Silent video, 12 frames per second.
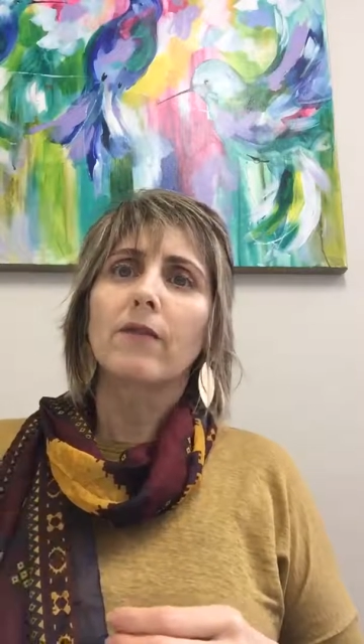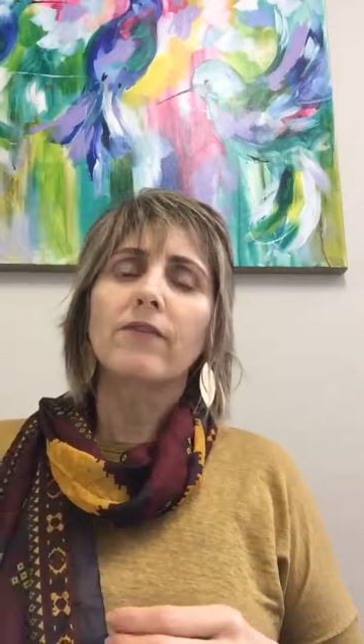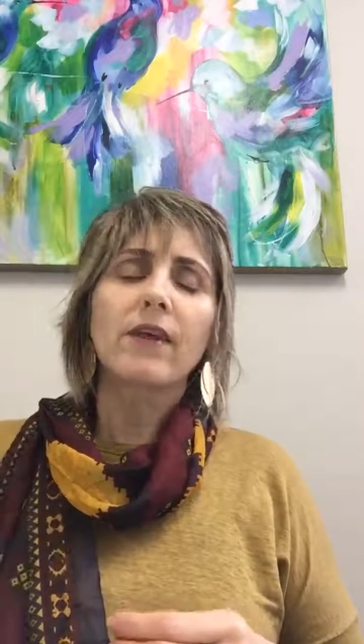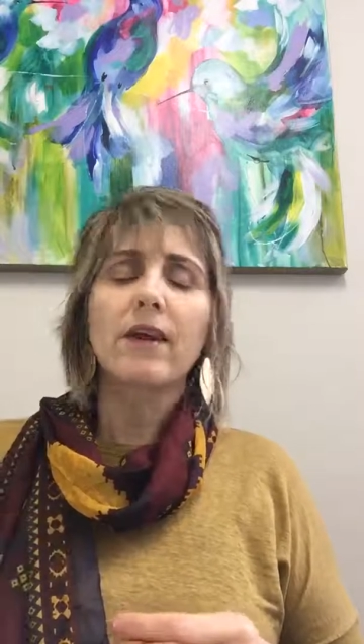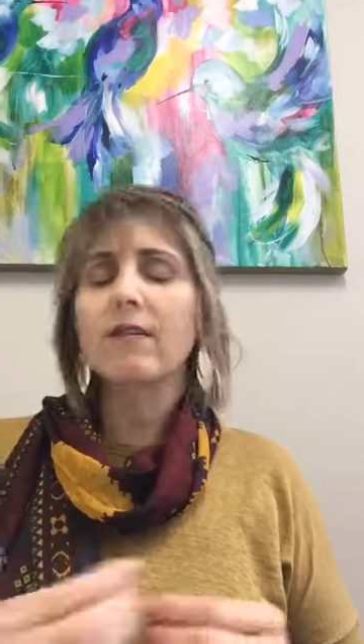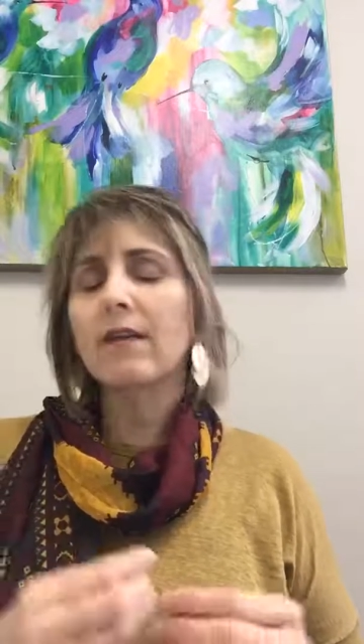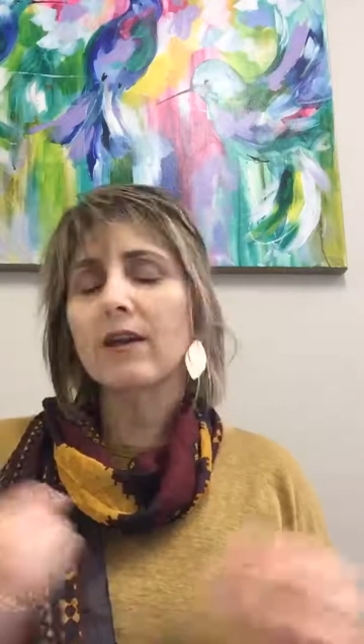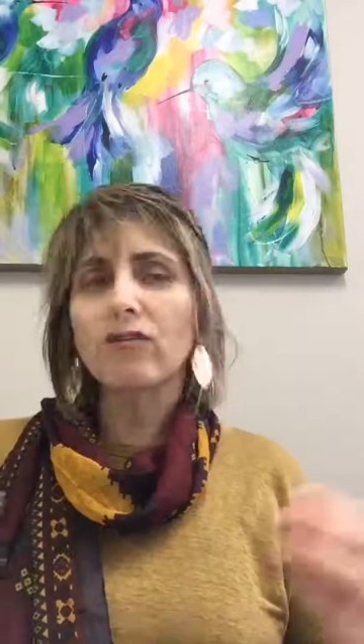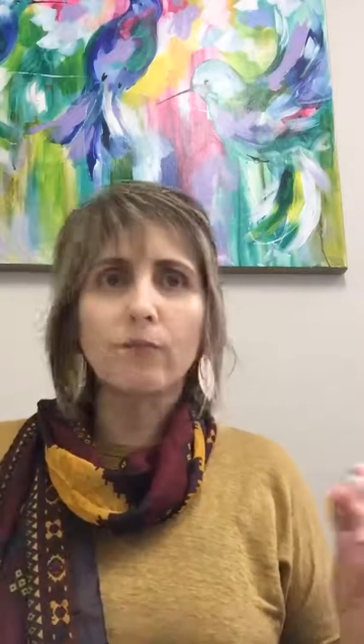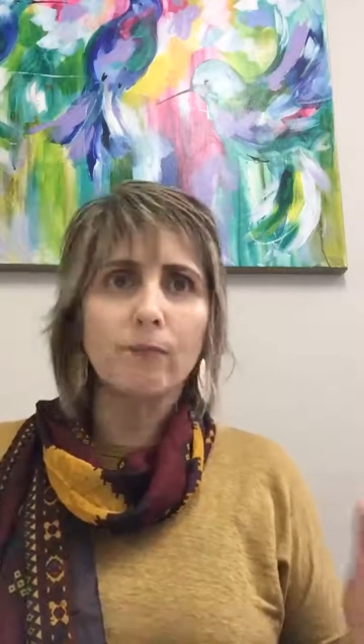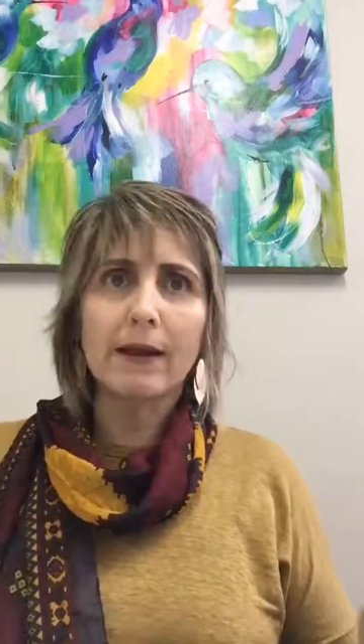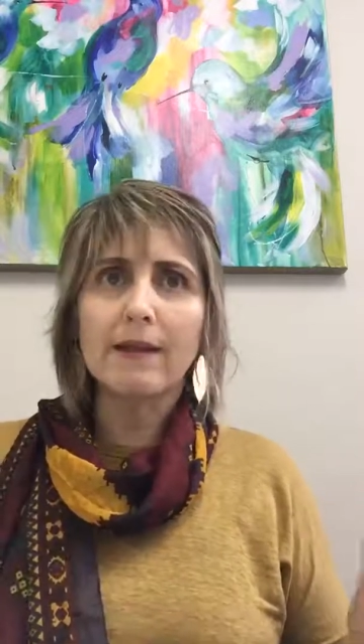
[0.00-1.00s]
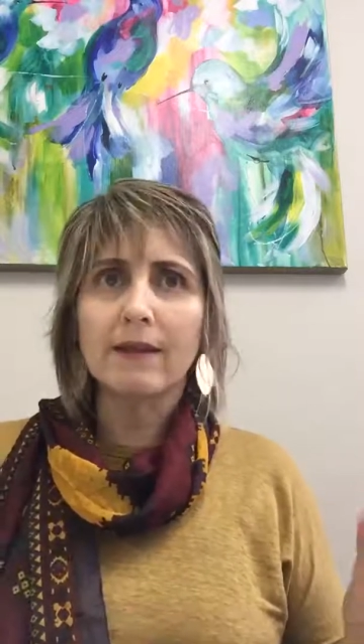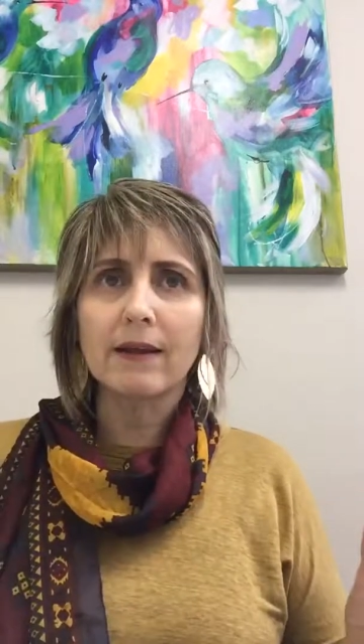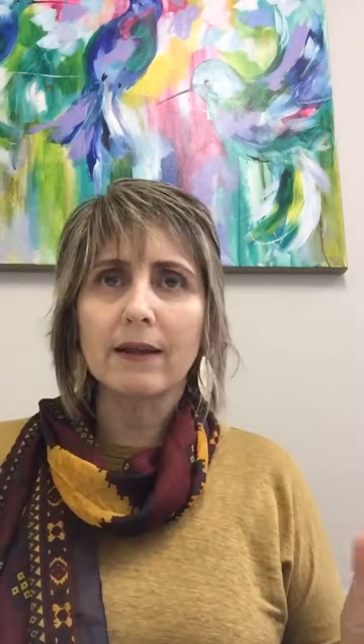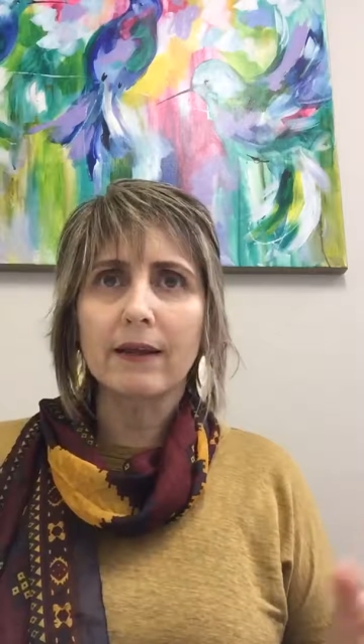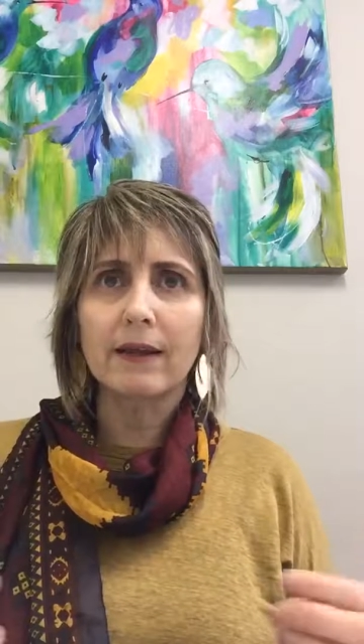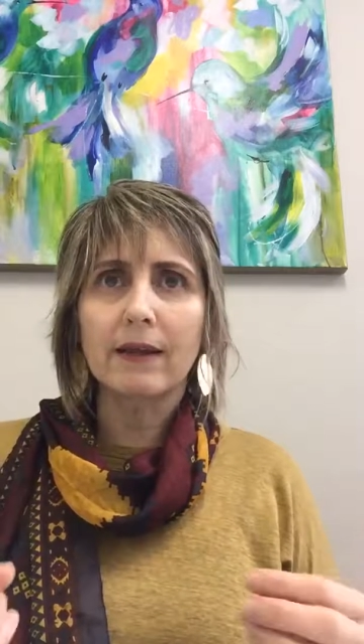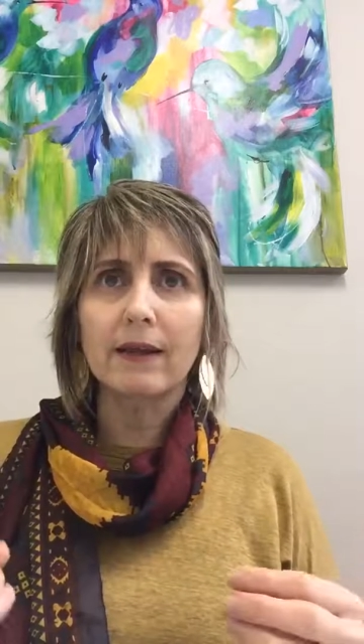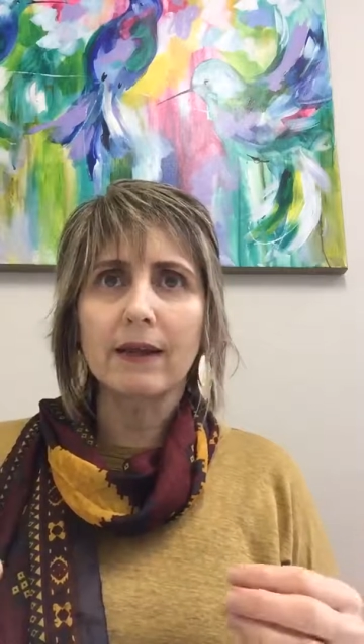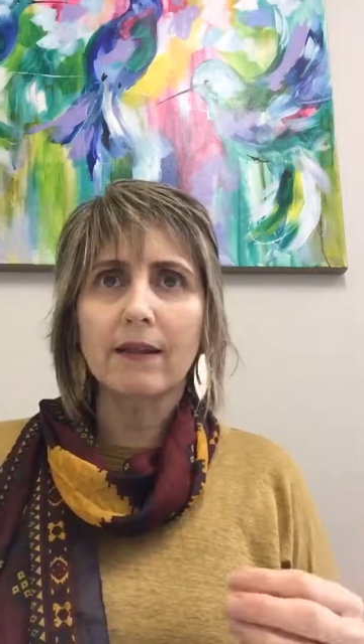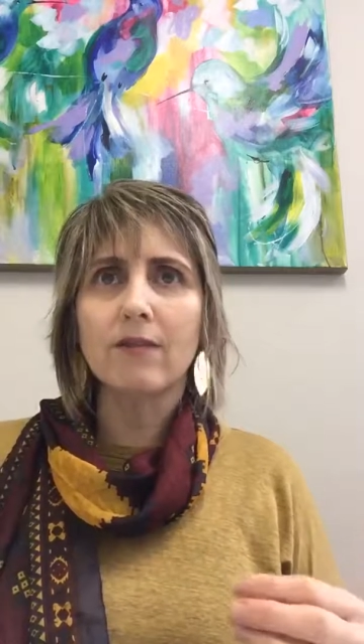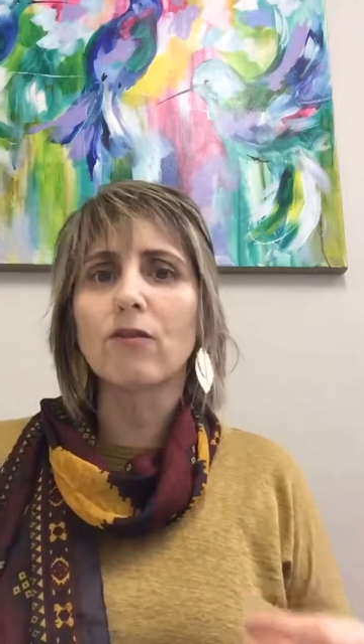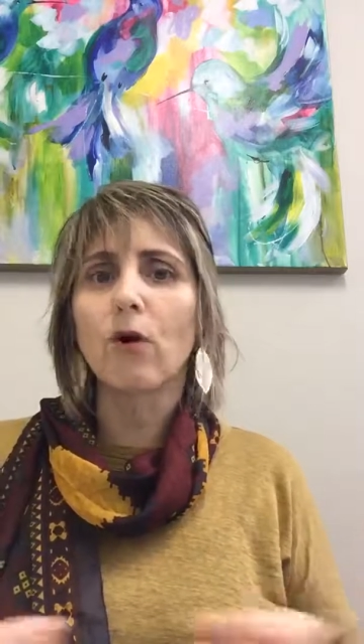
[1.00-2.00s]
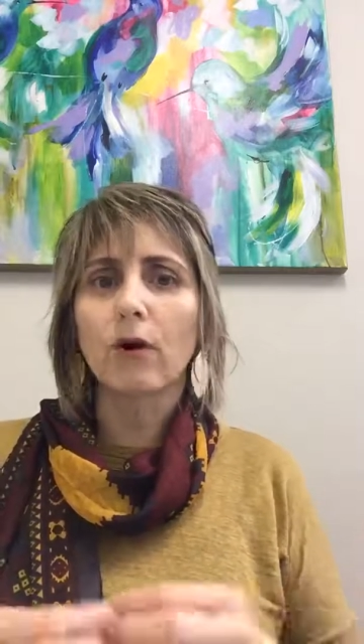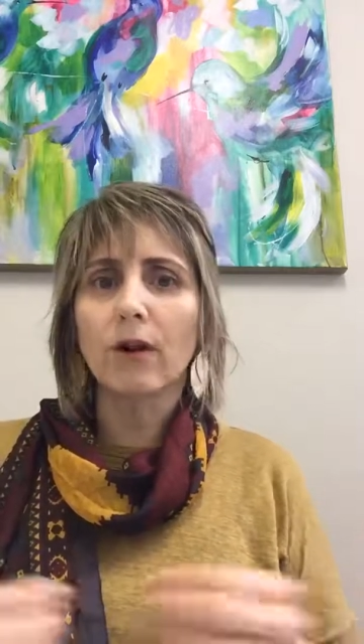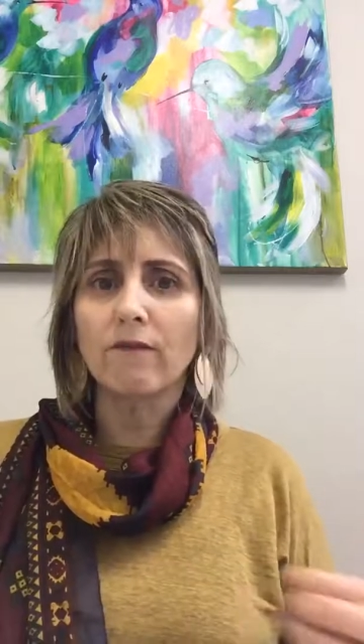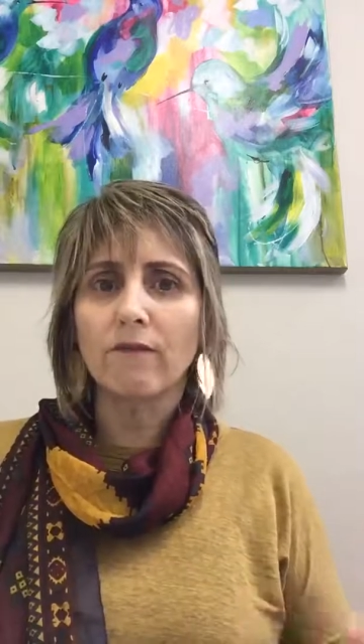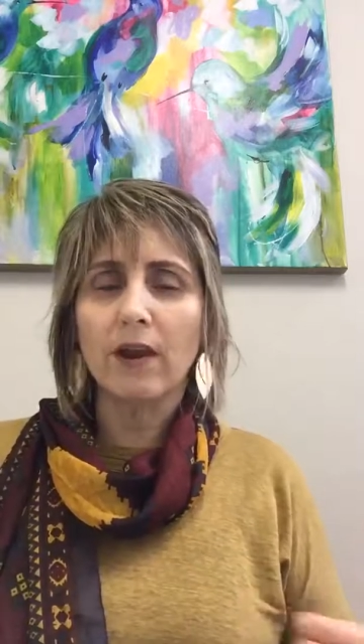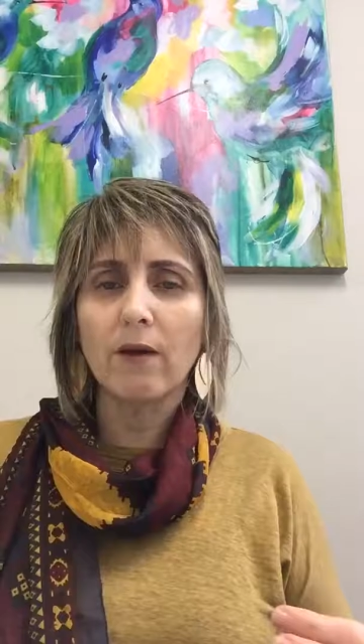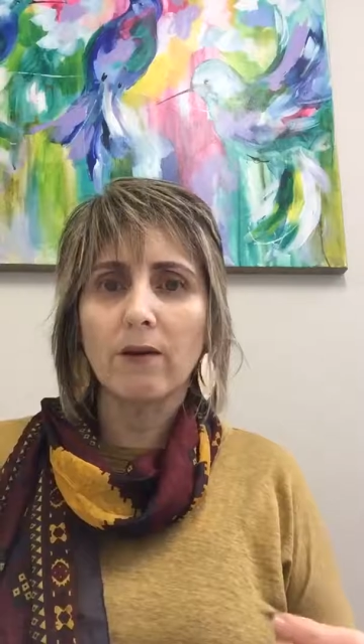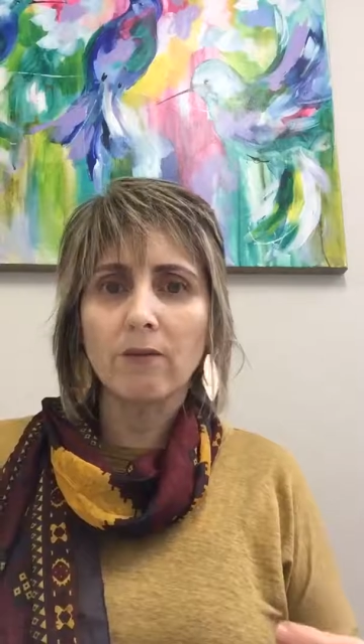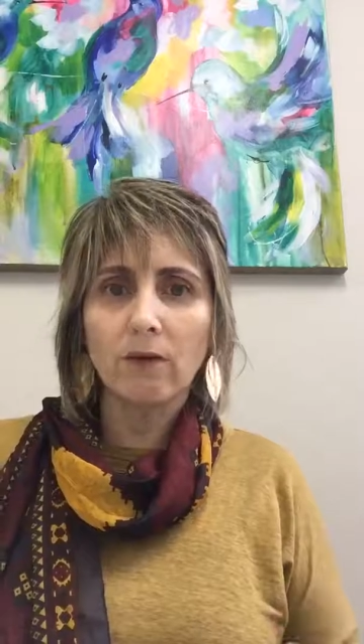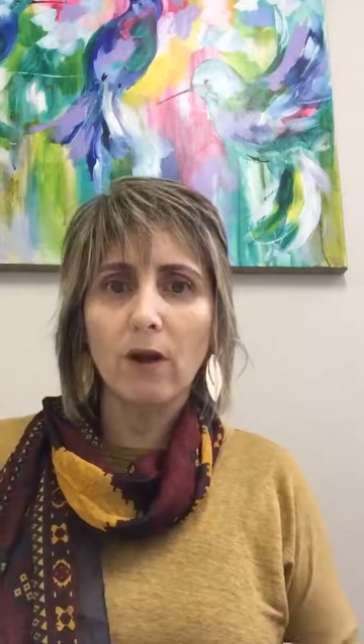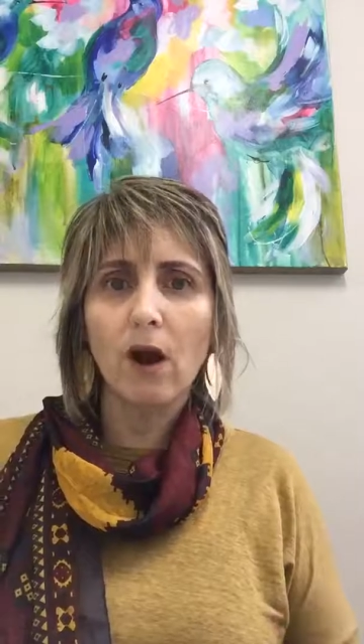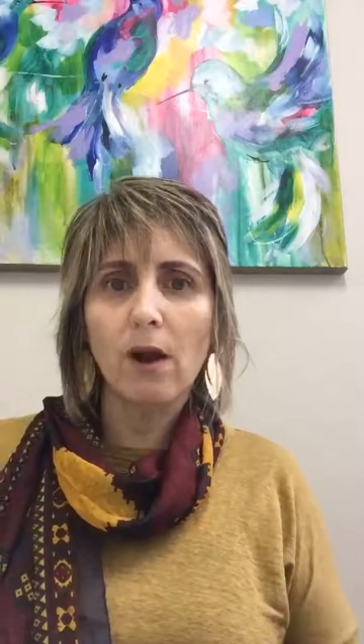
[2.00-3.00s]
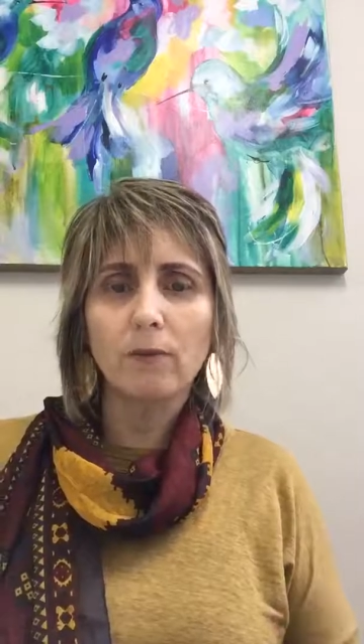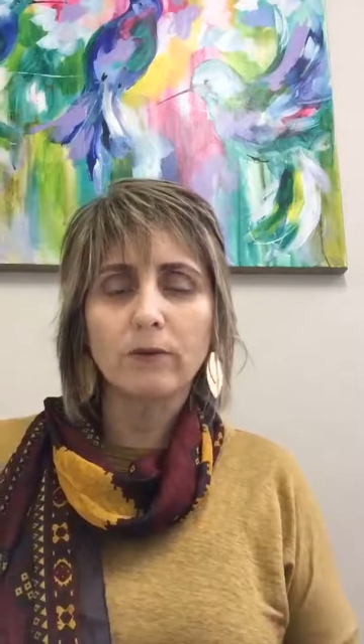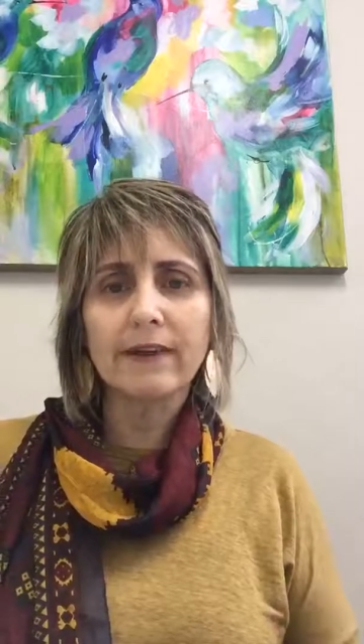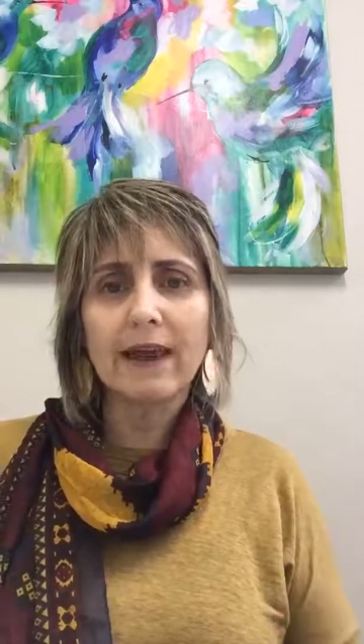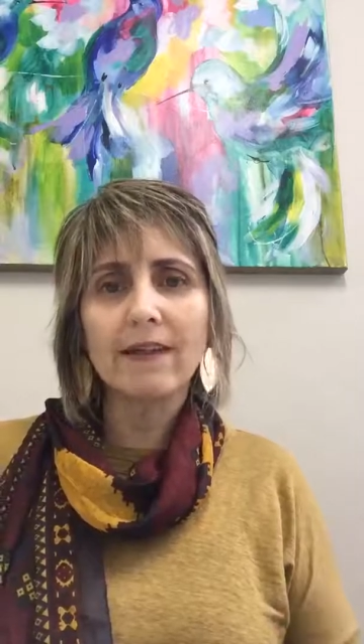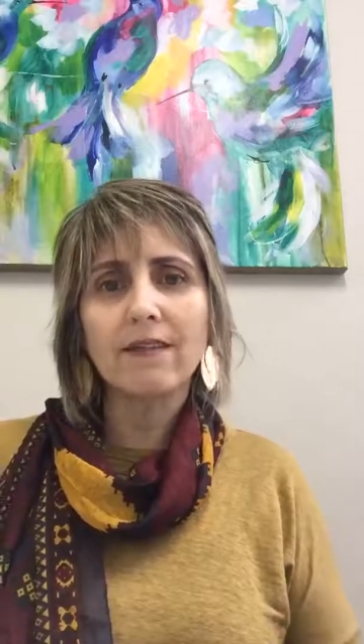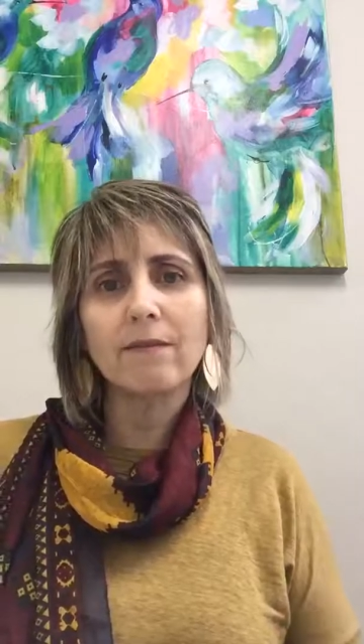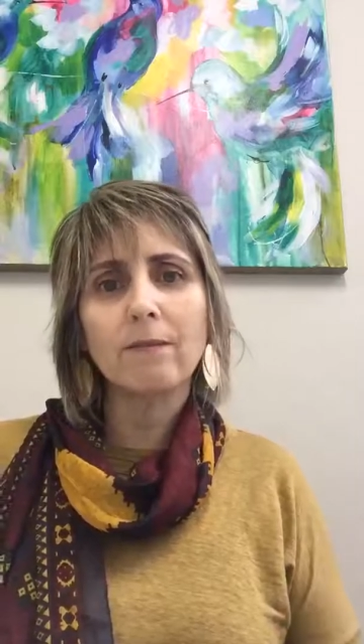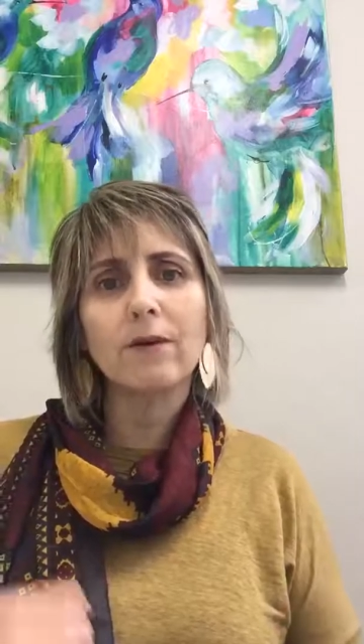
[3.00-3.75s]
TSH basically is not a very reliable test